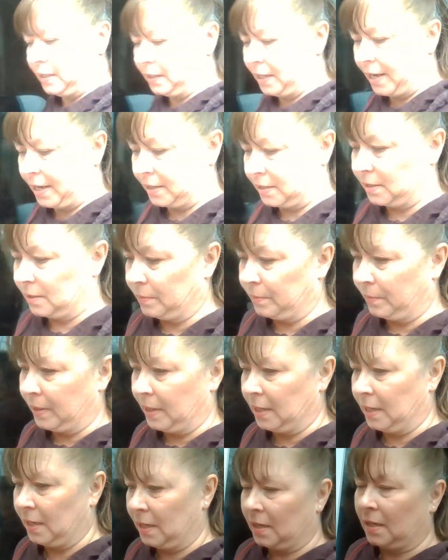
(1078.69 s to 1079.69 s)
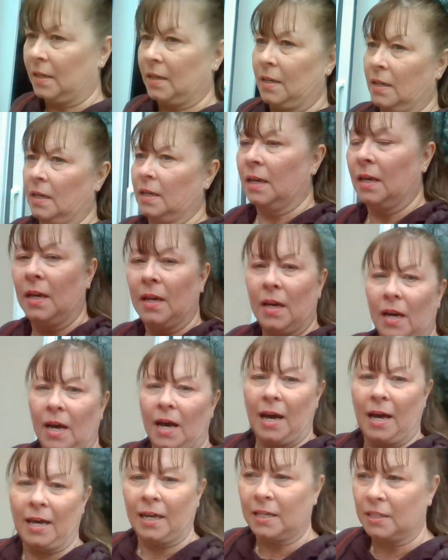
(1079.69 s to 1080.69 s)
last week,
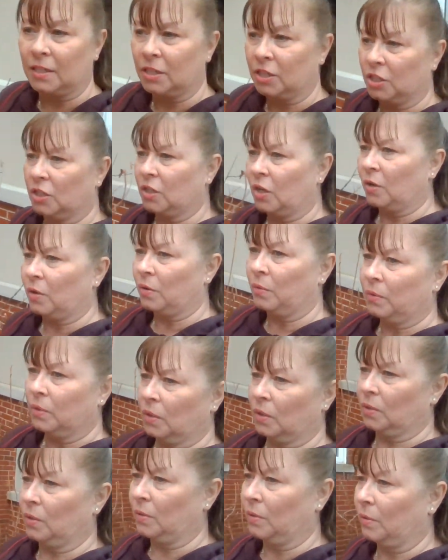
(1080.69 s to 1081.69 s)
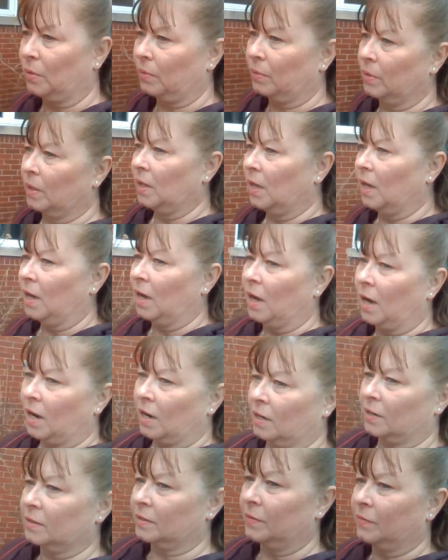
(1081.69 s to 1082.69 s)
I had showed you
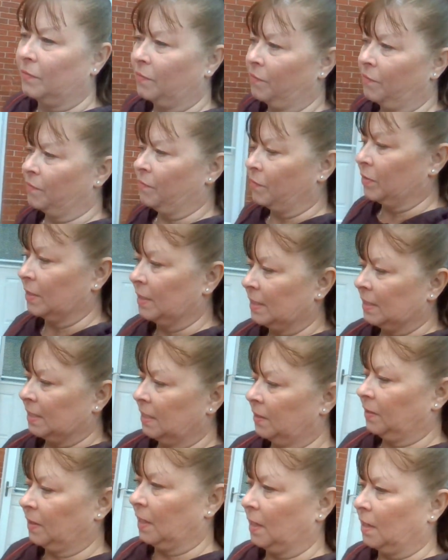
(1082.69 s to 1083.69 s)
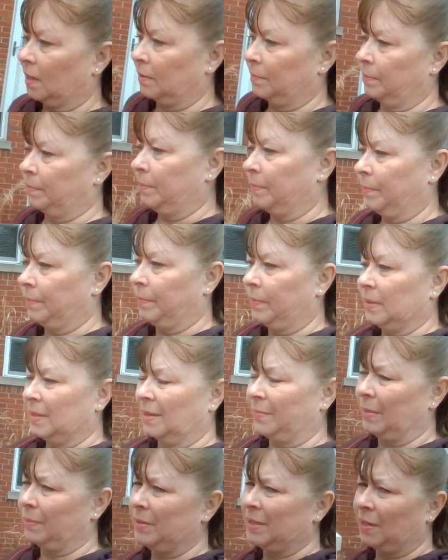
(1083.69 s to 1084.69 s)
our forsythia.
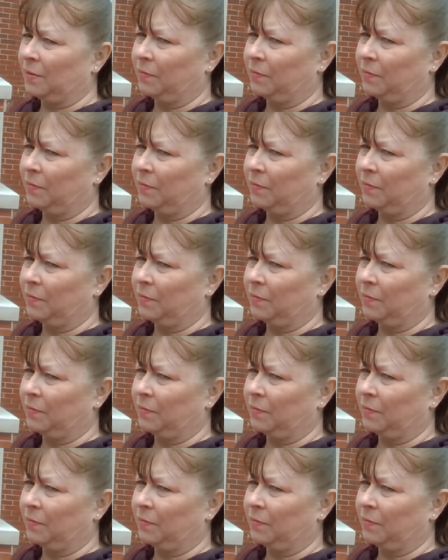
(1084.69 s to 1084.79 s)
Some people say